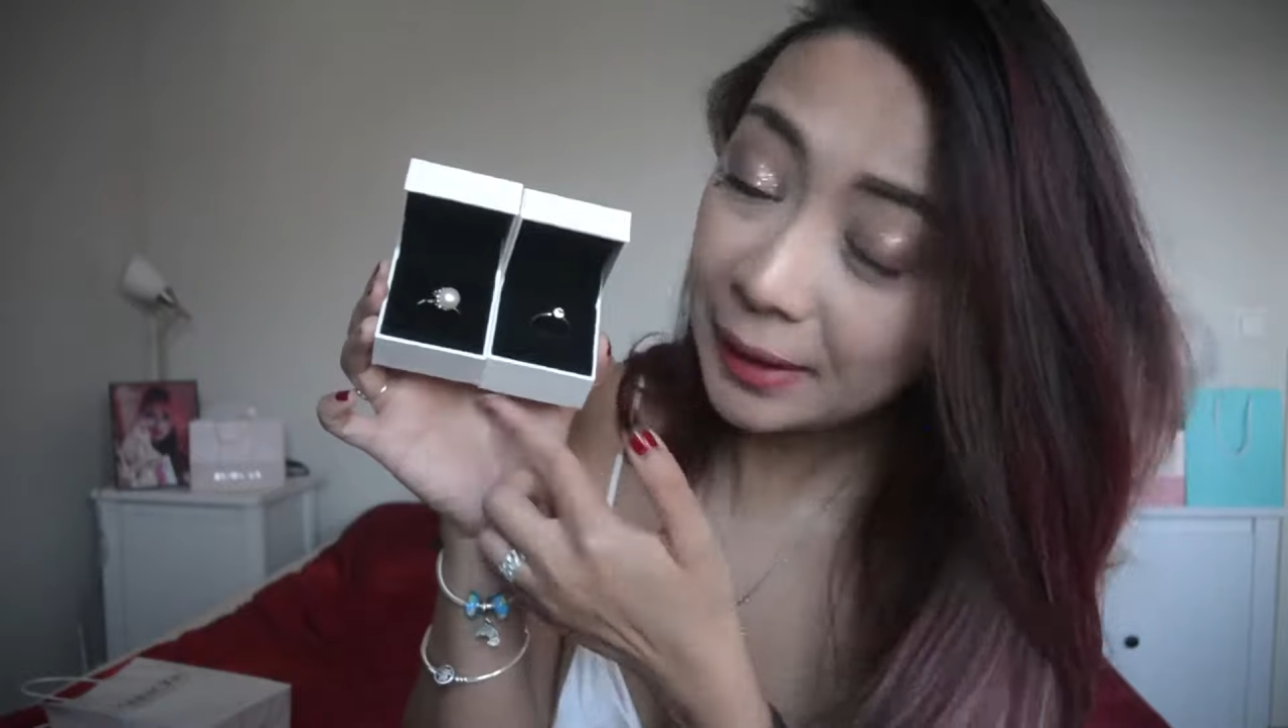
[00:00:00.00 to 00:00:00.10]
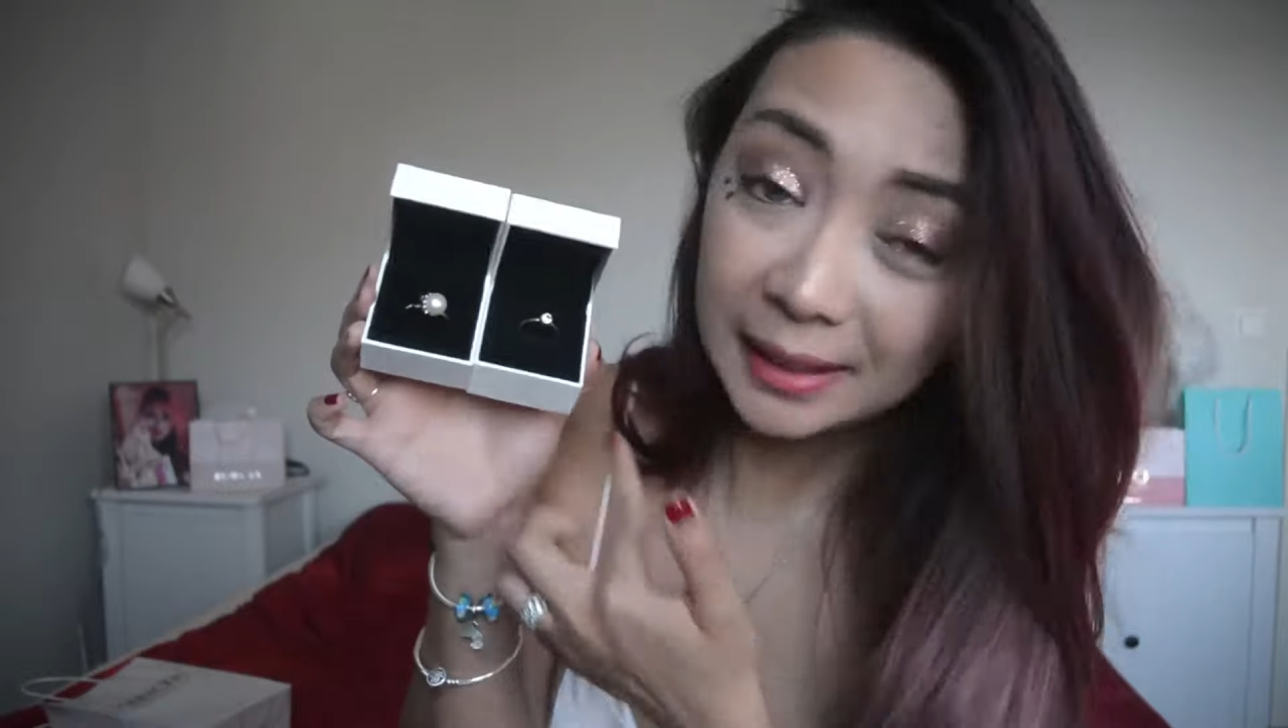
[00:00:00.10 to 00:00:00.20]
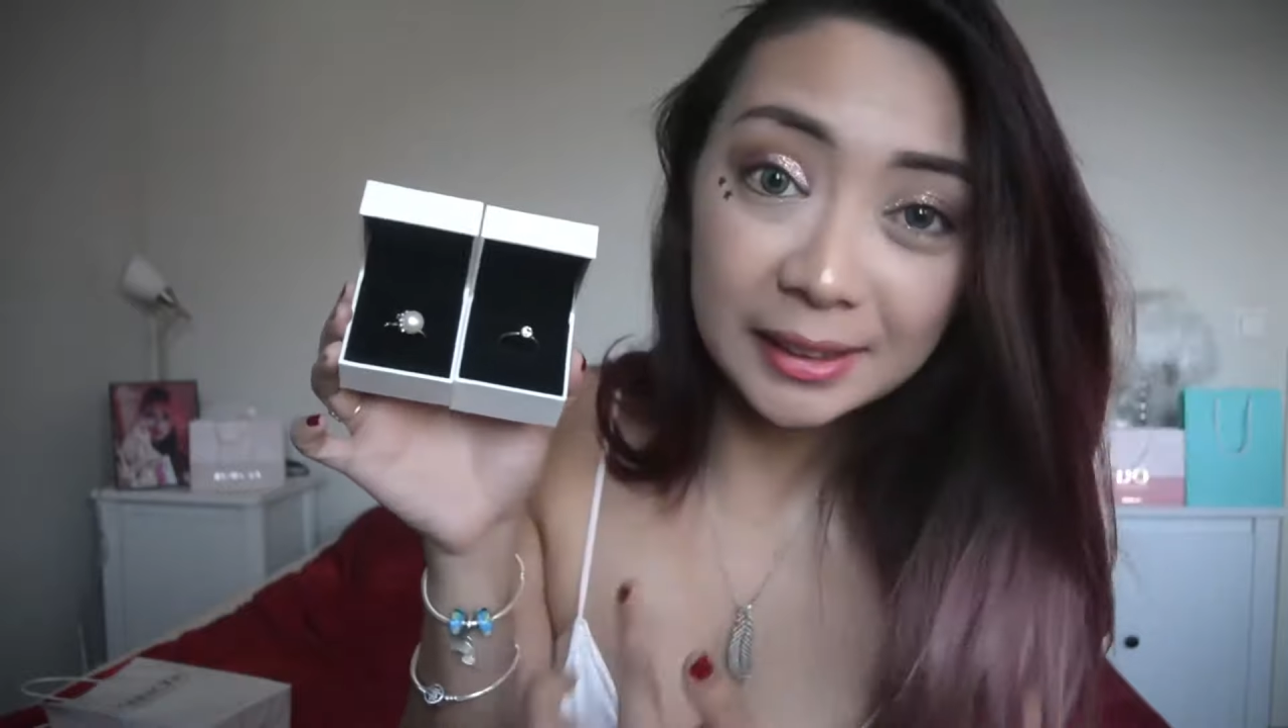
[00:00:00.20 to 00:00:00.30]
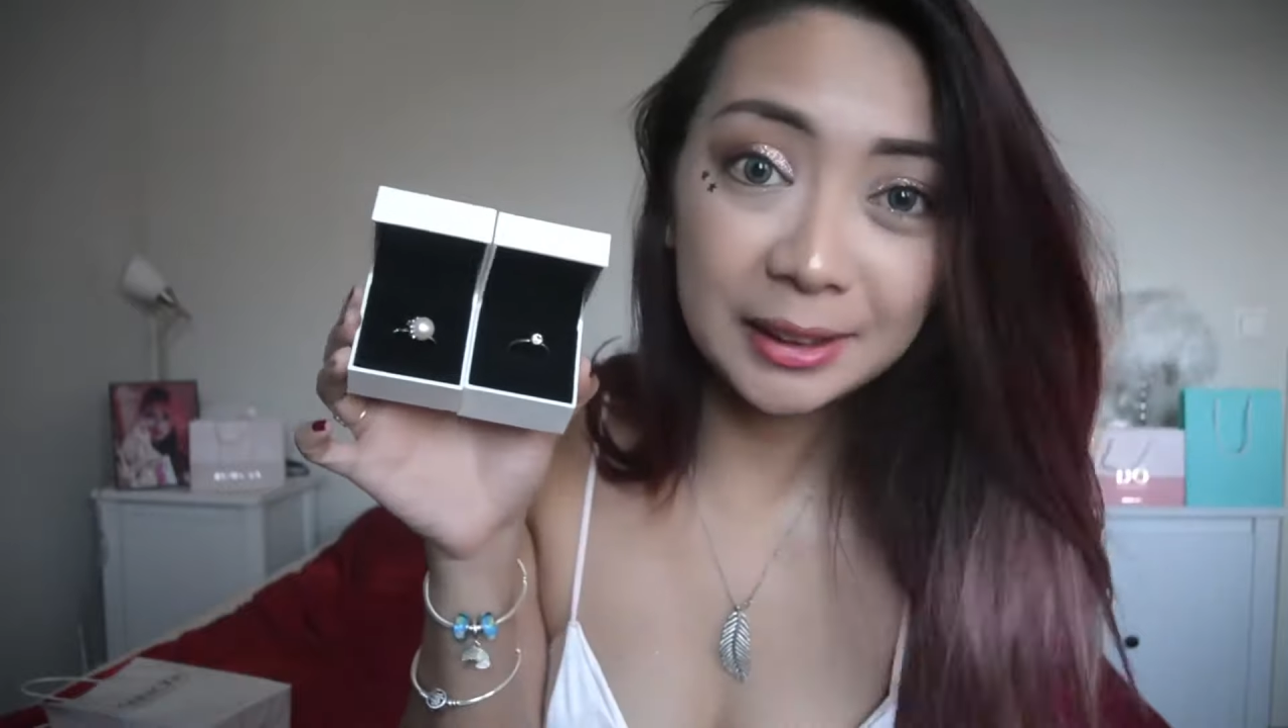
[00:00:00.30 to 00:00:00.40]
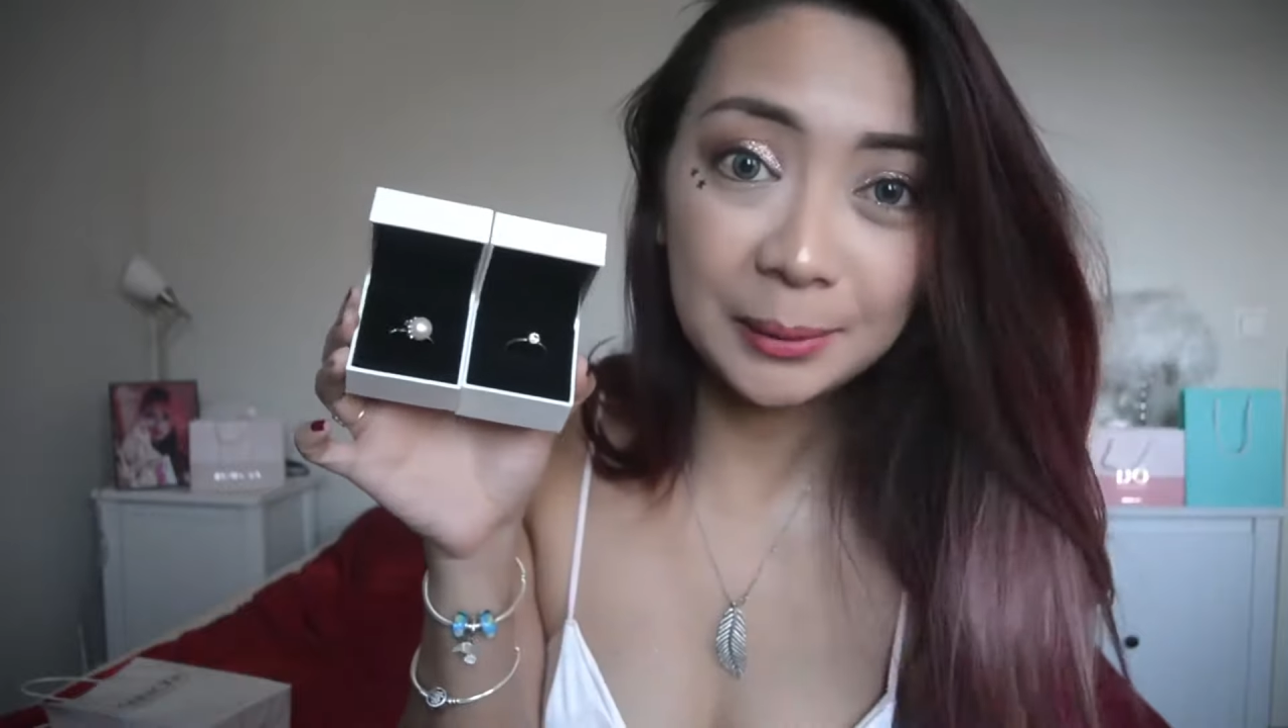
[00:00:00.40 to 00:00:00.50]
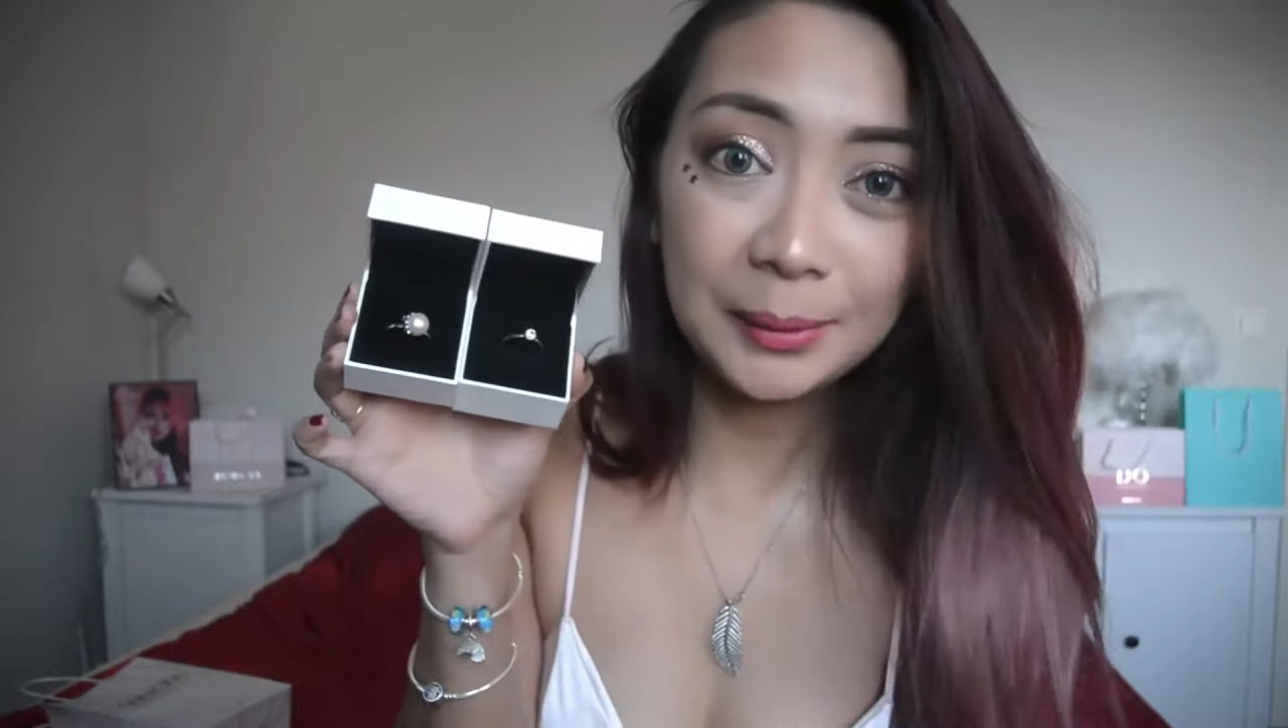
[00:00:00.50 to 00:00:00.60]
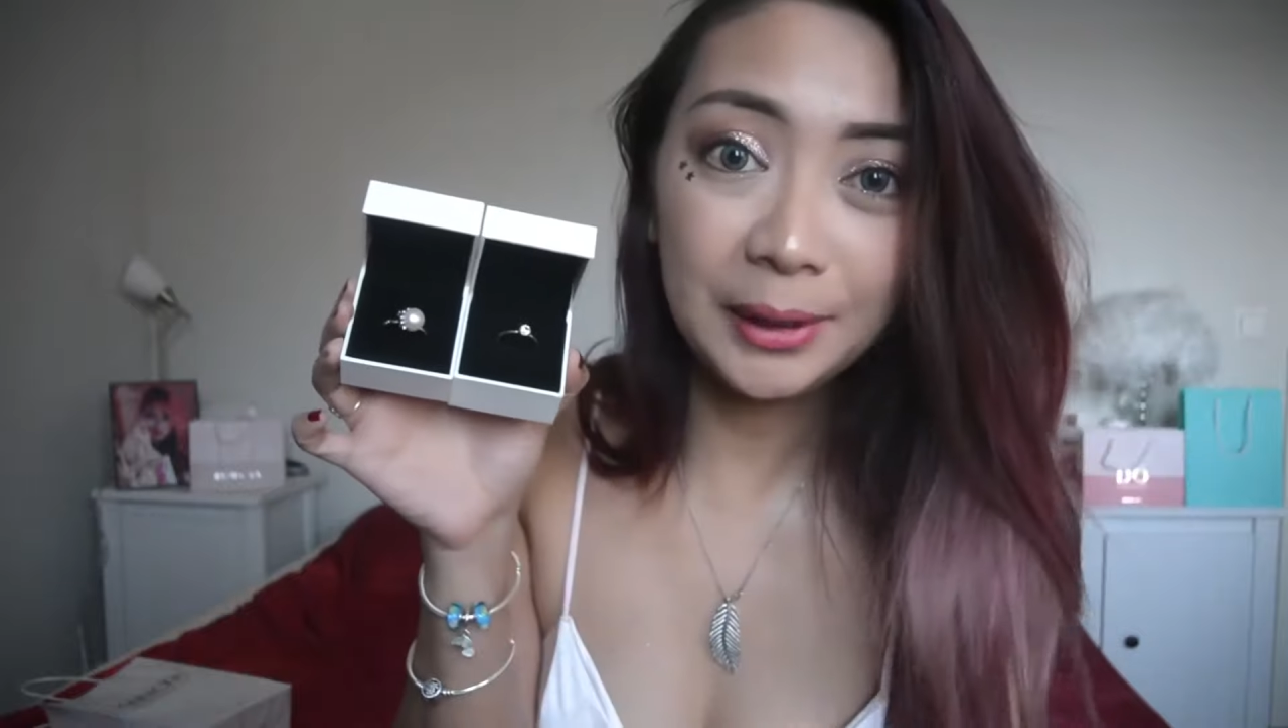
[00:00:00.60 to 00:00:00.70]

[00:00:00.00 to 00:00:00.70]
ahead and show